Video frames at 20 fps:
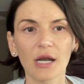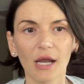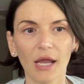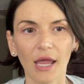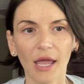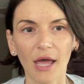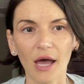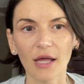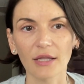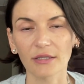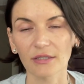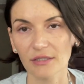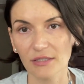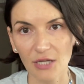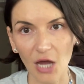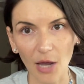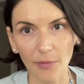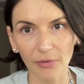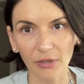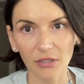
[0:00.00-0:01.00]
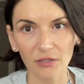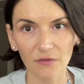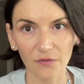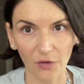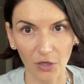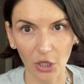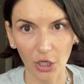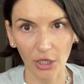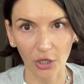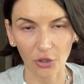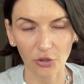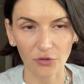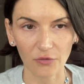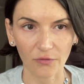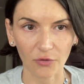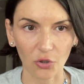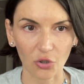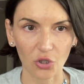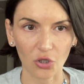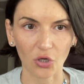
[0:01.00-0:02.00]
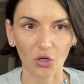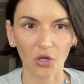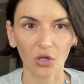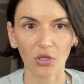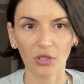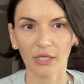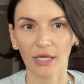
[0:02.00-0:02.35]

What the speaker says: and this topic is very controversial,